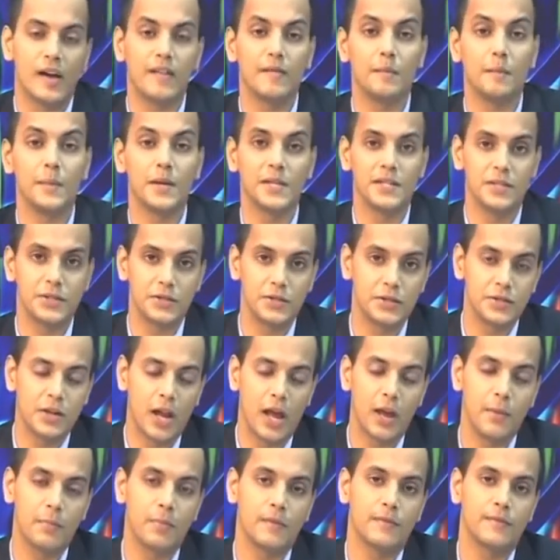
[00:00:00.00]
Now I
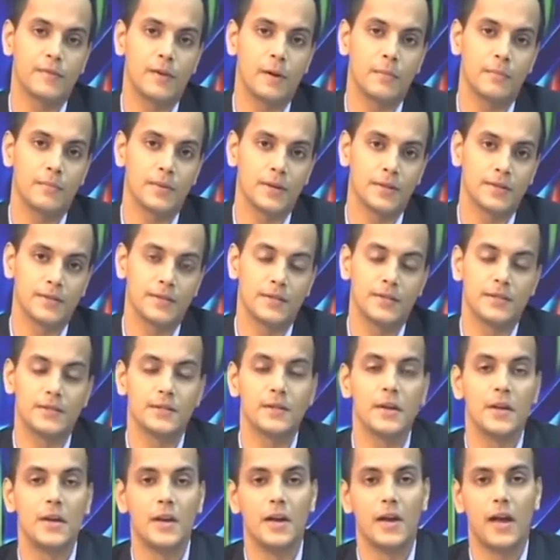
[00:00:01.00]
also have
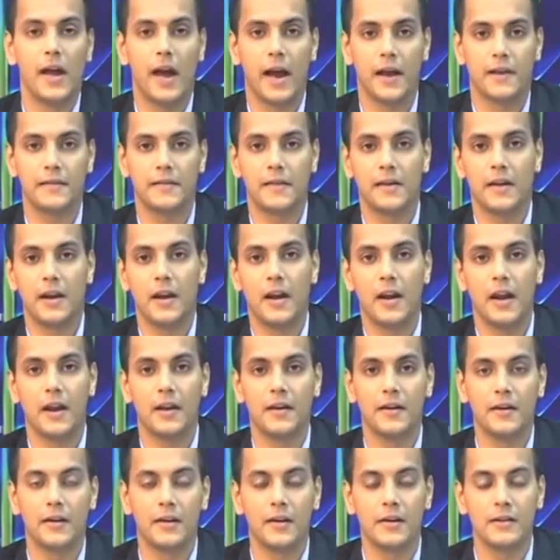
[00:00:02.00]
um, please
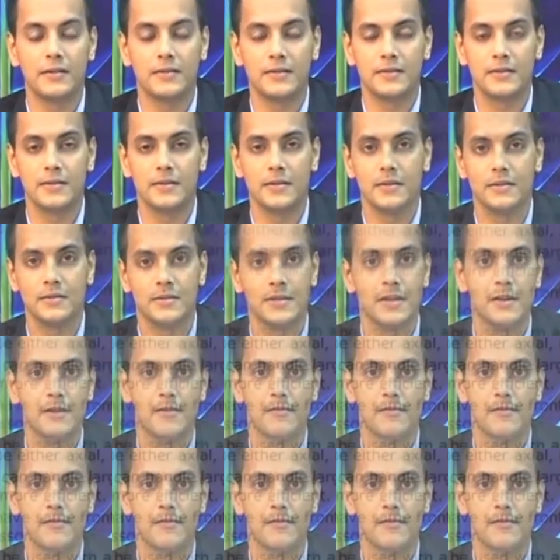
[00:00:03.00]
note that the